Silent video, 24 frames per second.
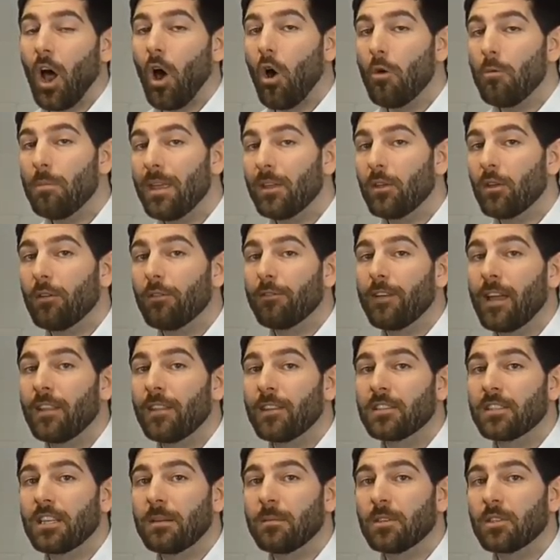I hope that you have
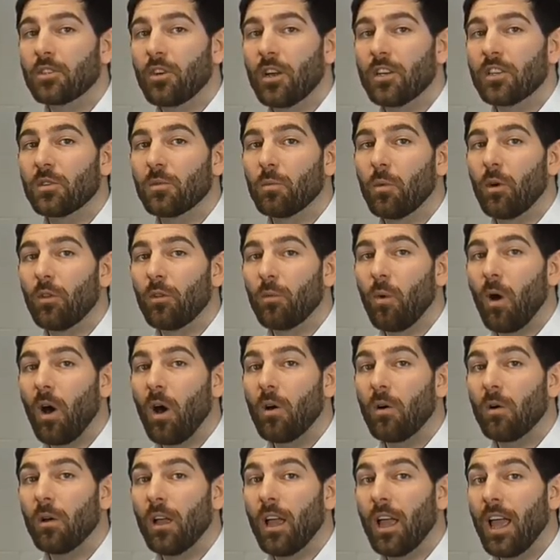found this demonstration
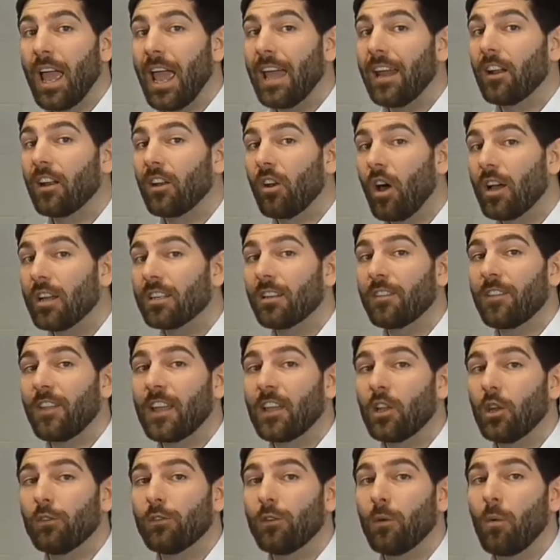worthwhile, and I'd like to
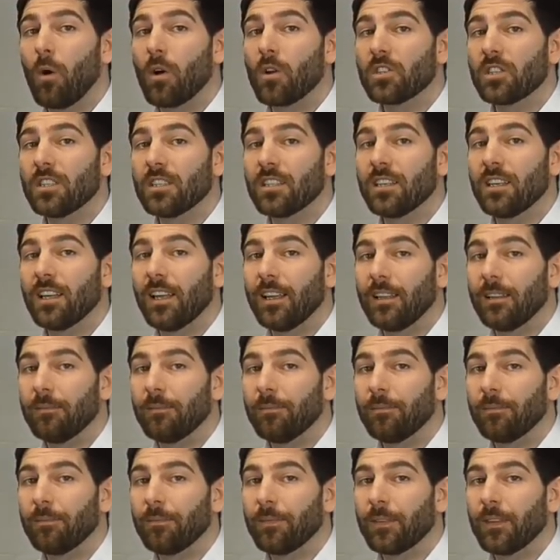thank you for watching today.
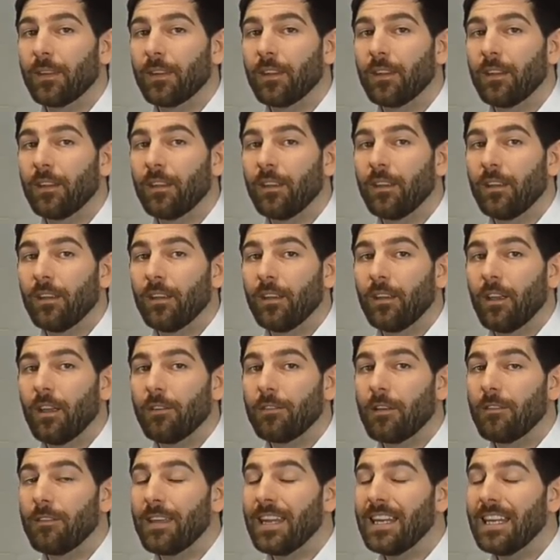
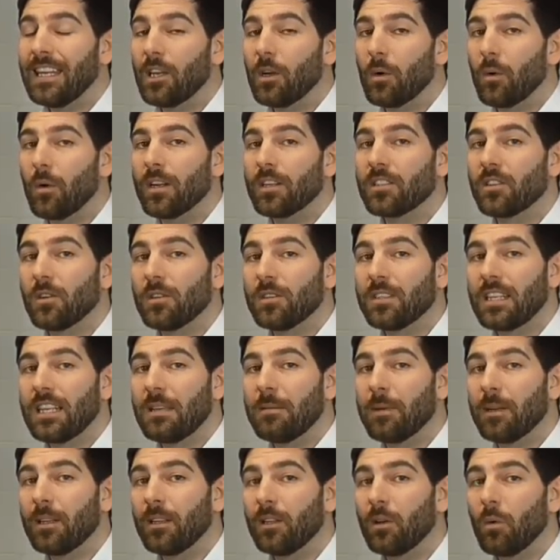If you have any queries on
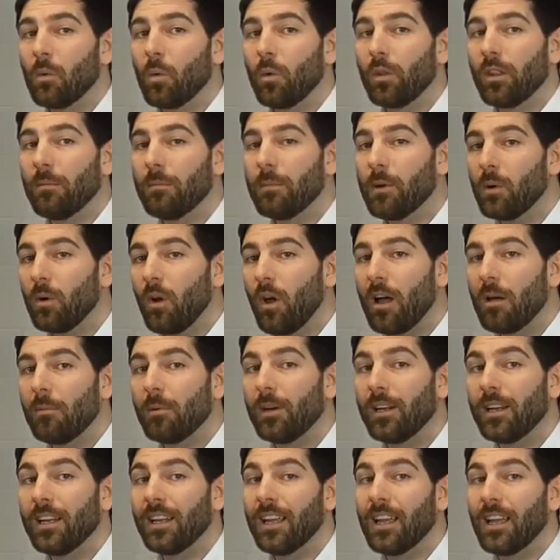DMIL or the MIL
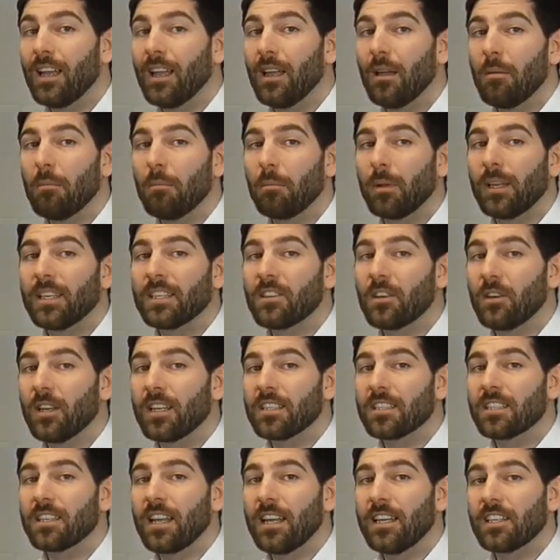library, please
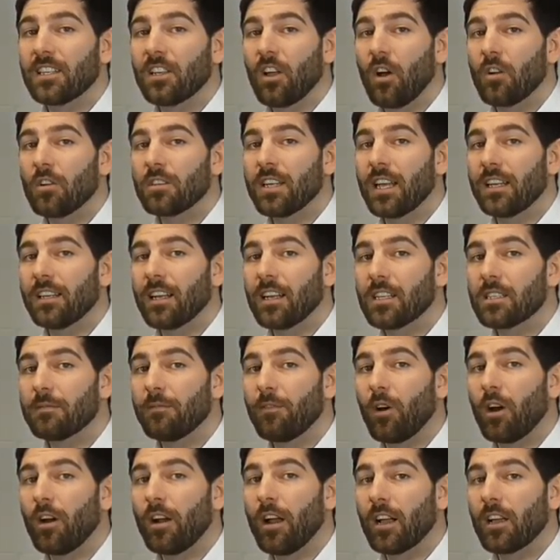don't hesitate to contact
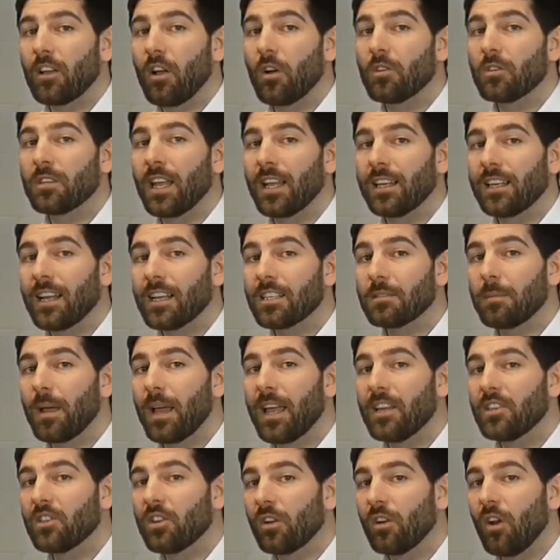us via our Contact Us
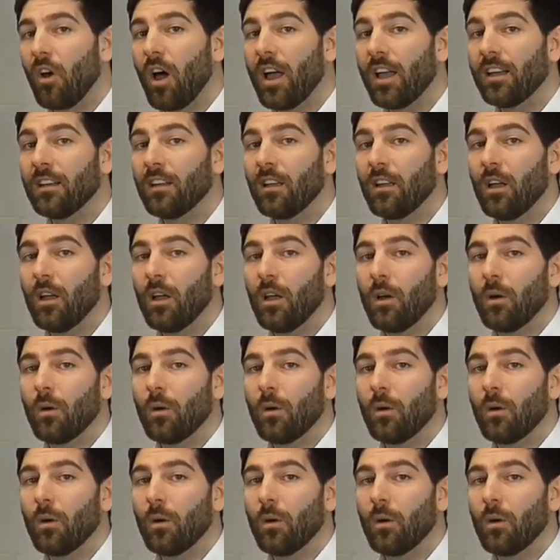page online